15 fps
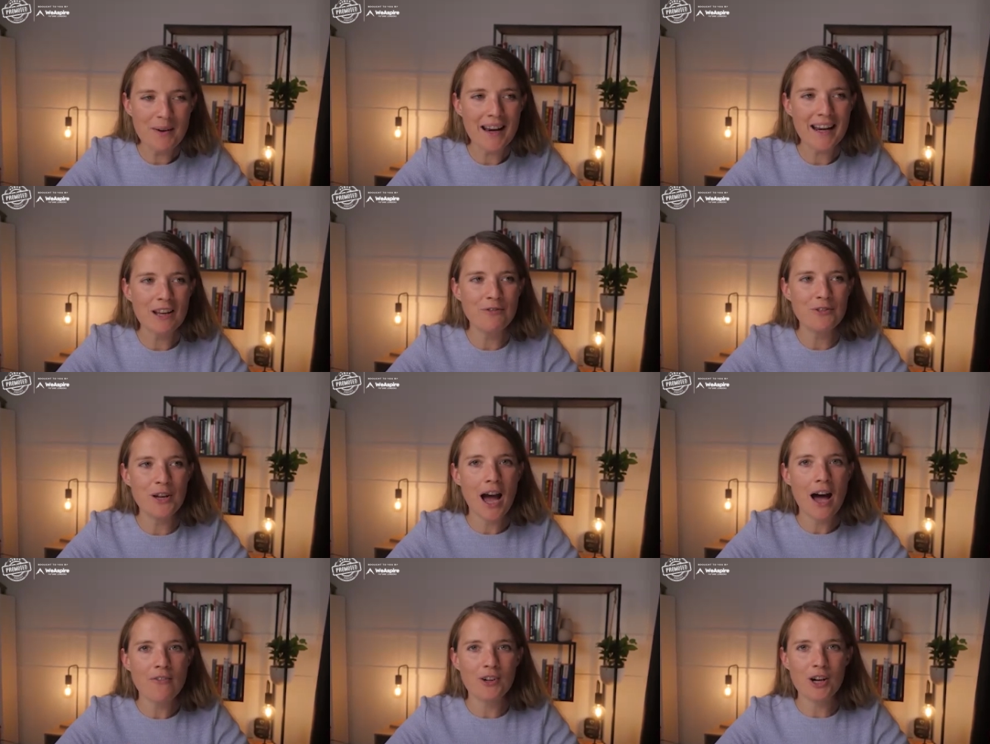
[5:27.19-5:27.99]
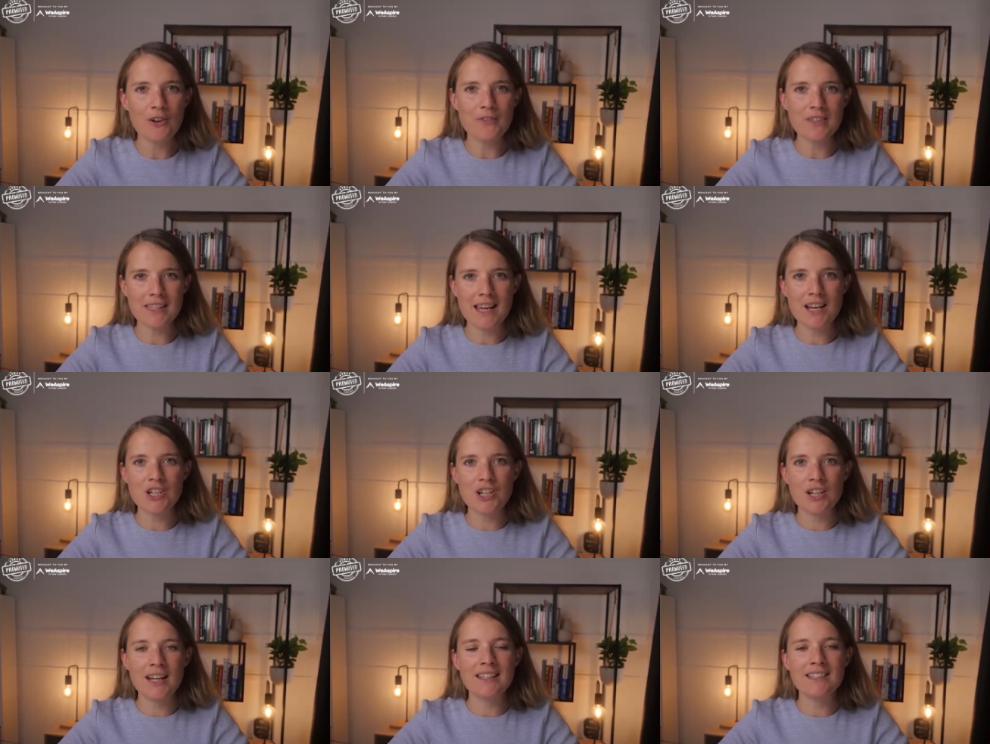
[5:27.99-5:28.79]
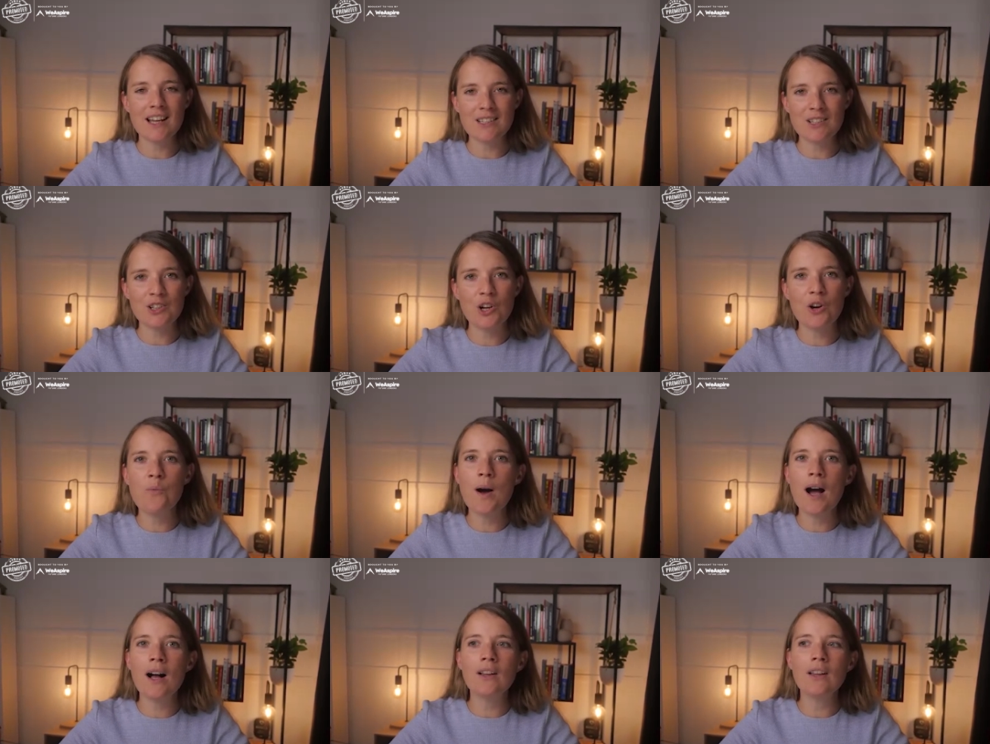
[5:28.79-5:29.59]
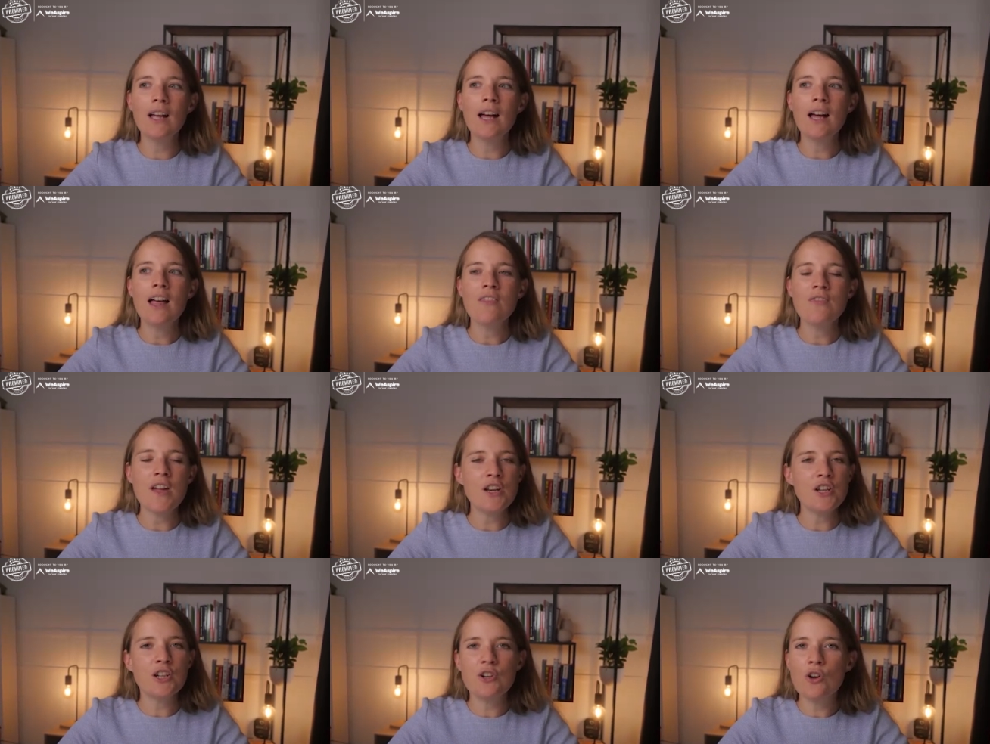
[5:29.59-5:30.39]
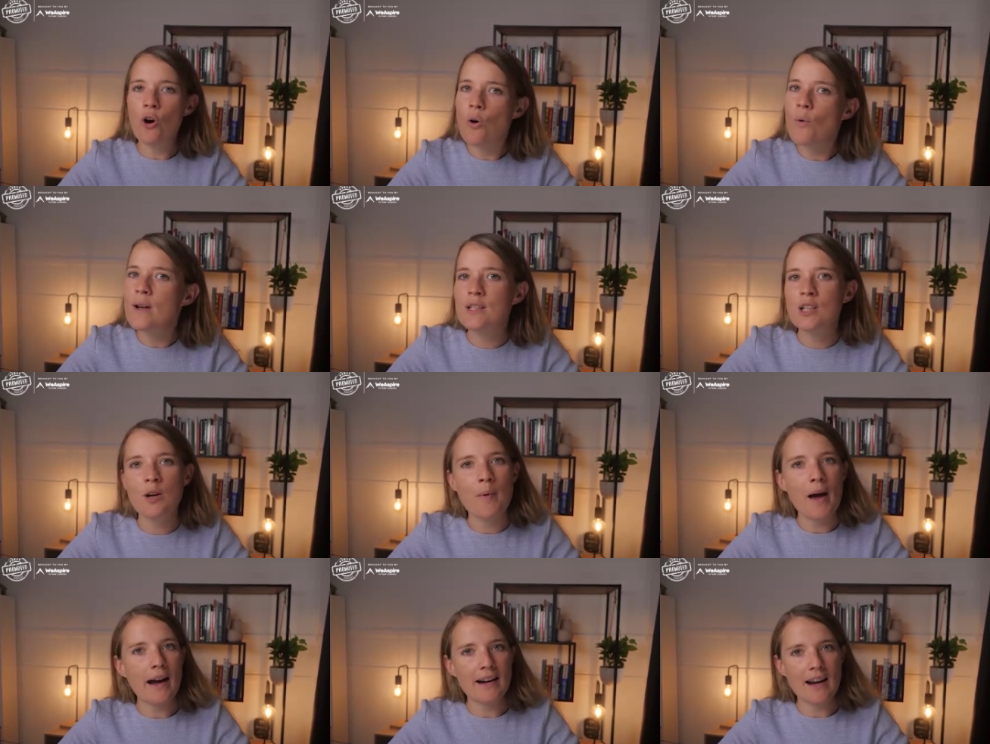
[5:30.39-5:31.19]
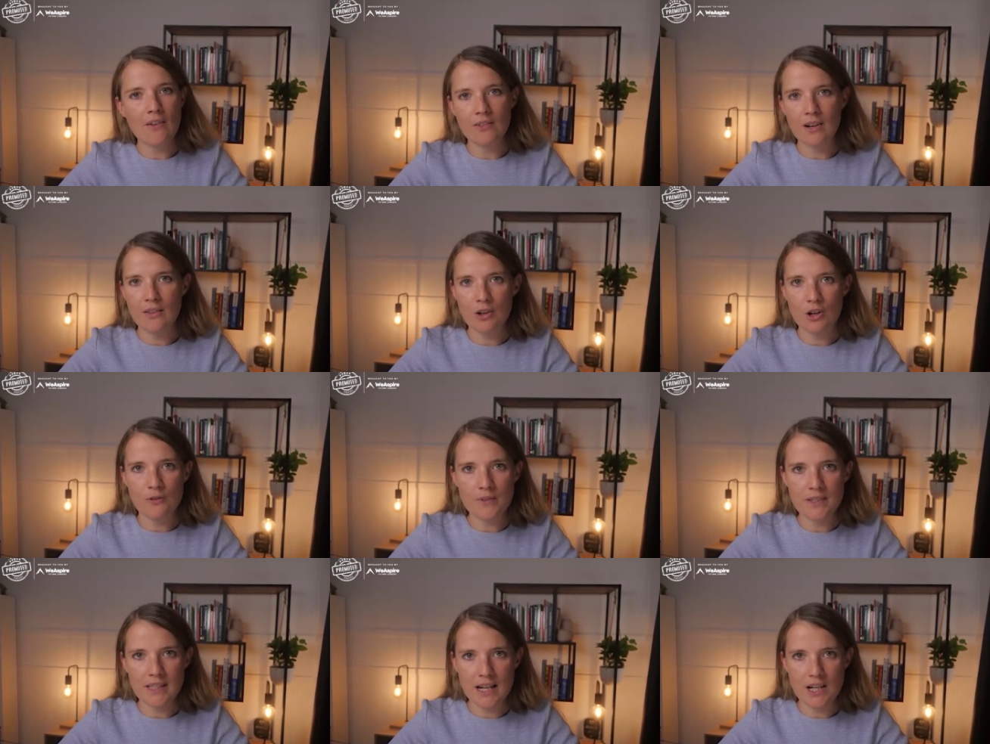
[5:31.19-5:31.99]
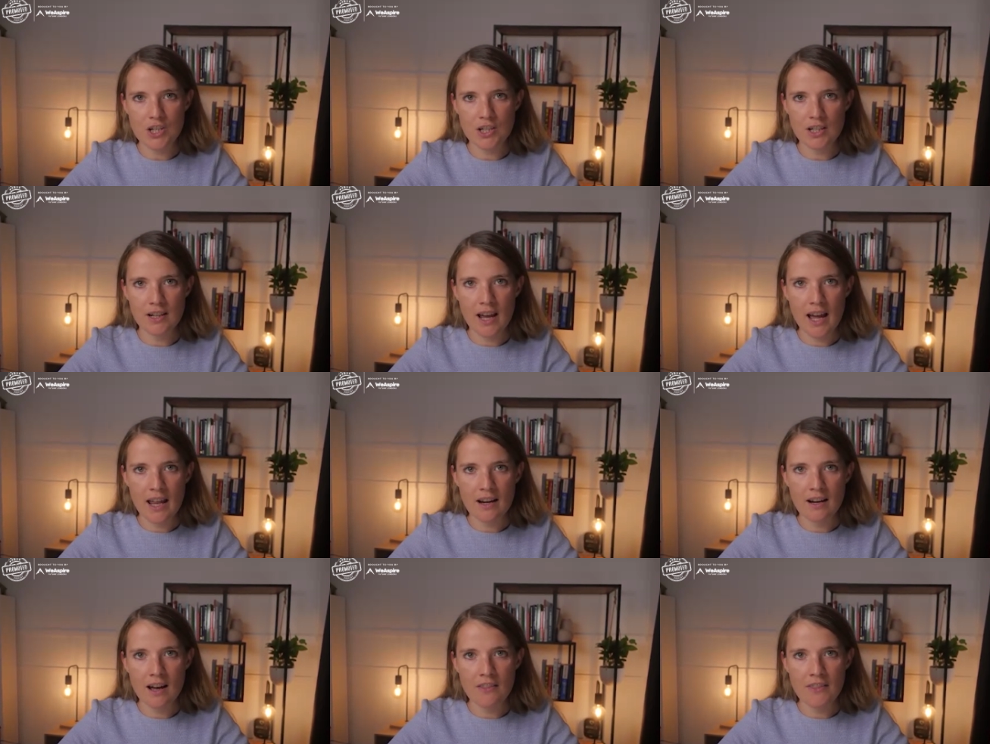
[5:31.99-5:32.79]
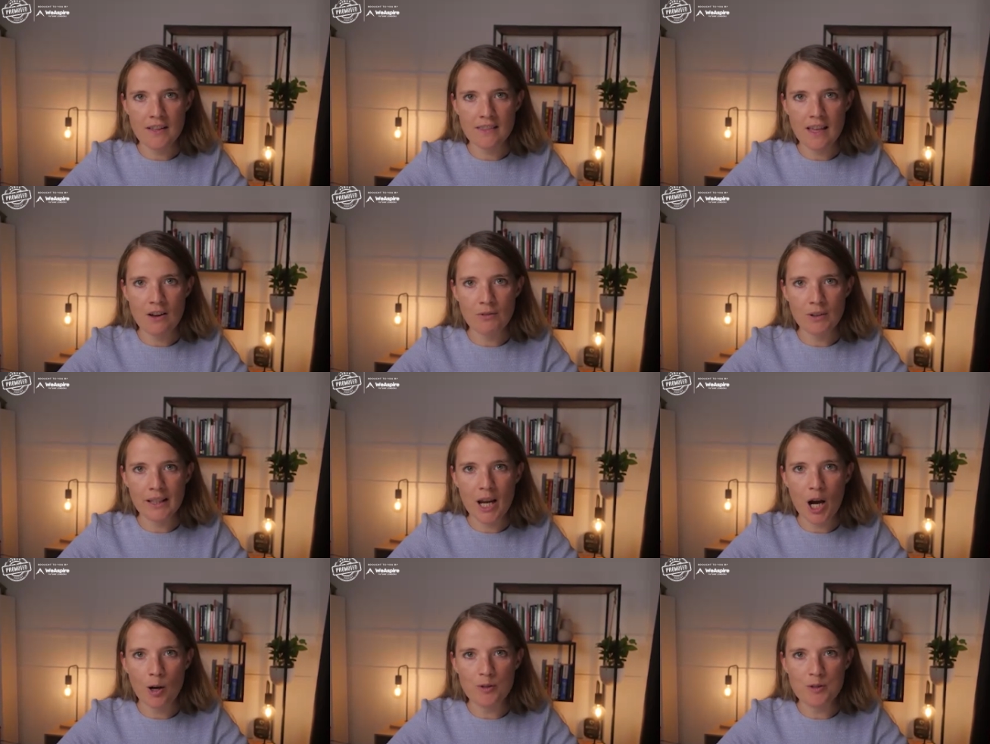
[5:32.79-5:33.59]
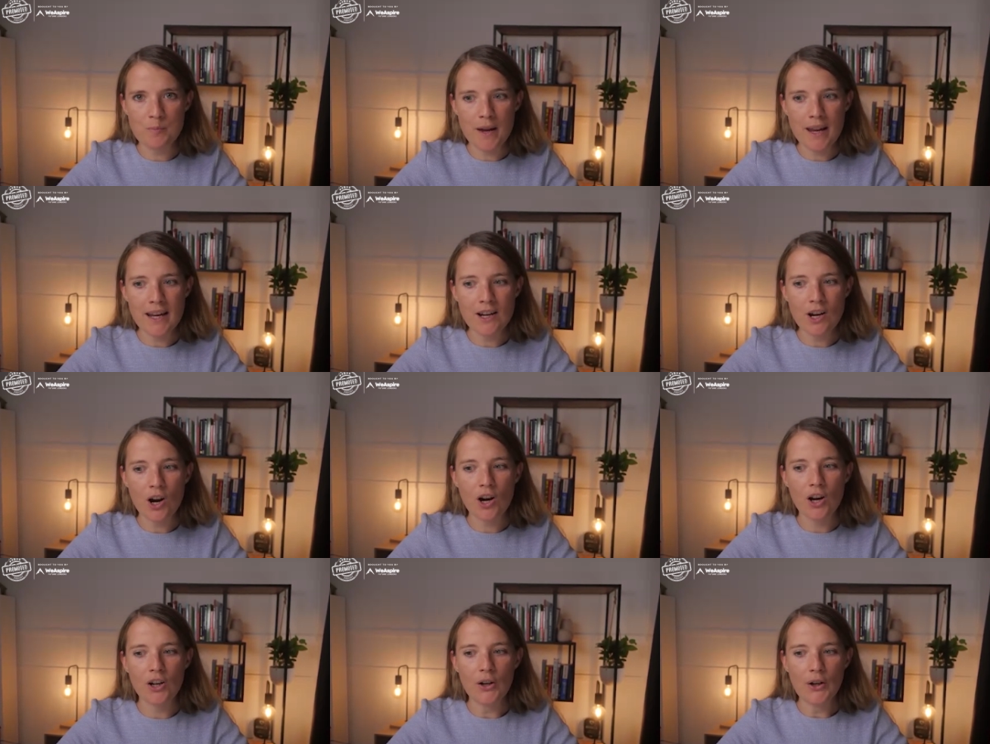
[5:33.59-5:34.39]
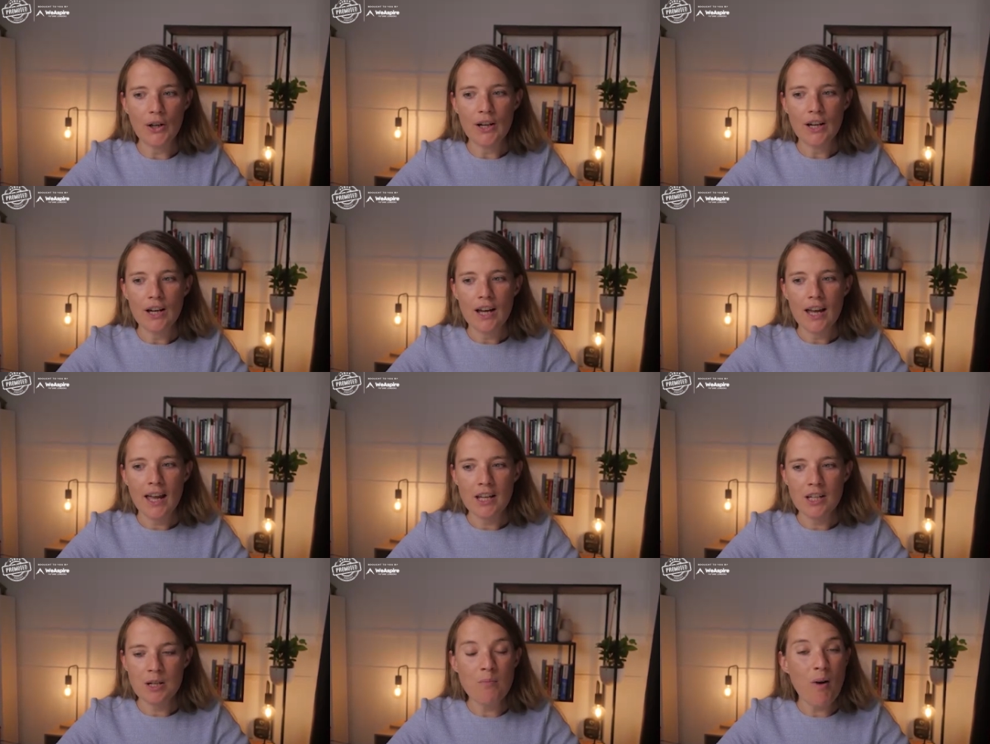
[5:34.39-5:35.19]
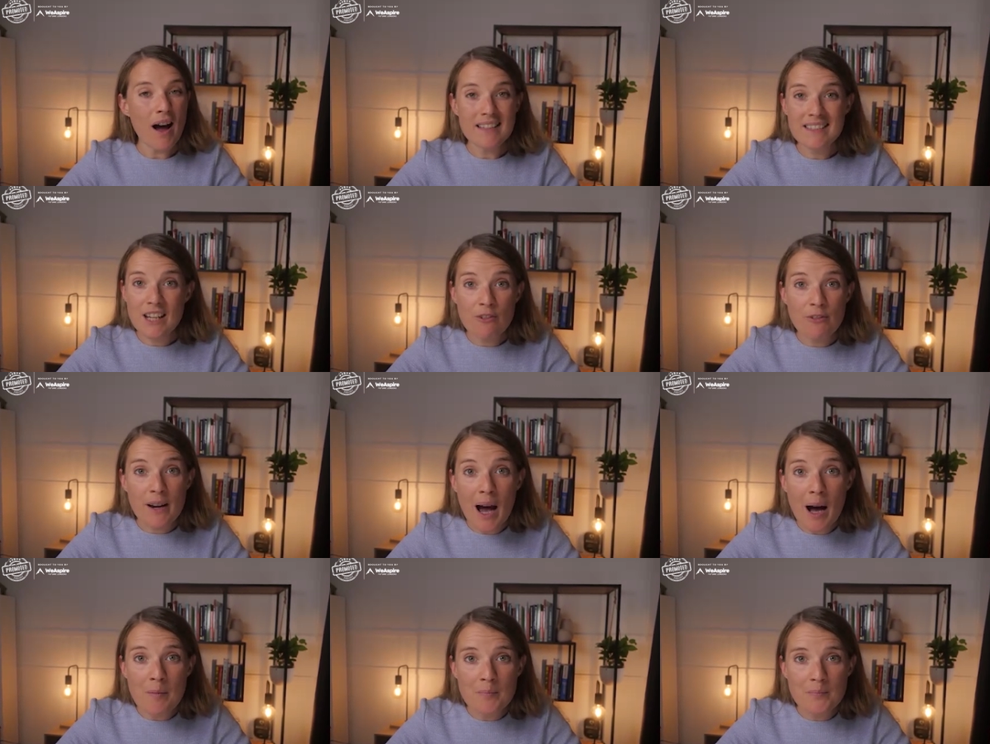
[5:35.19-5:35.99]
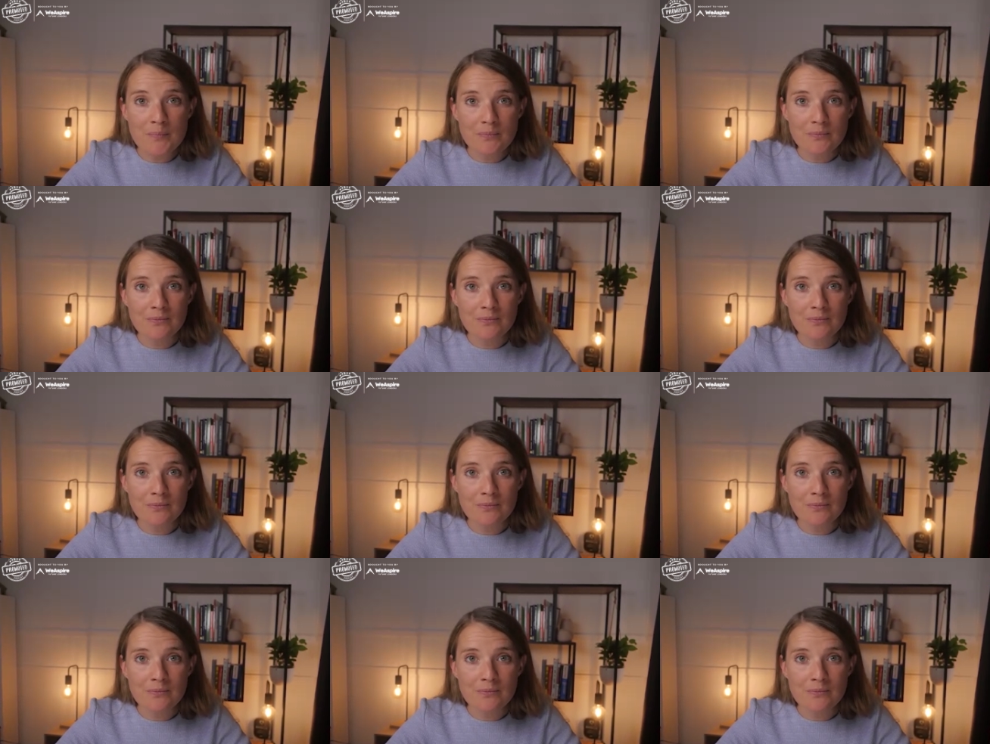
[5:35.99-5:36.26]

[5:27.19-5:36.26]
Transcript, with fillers: but if you have a conversation, it doesn't go well, then you can always go back and have another conversation. And I think that really helps me go, you might stuff it up.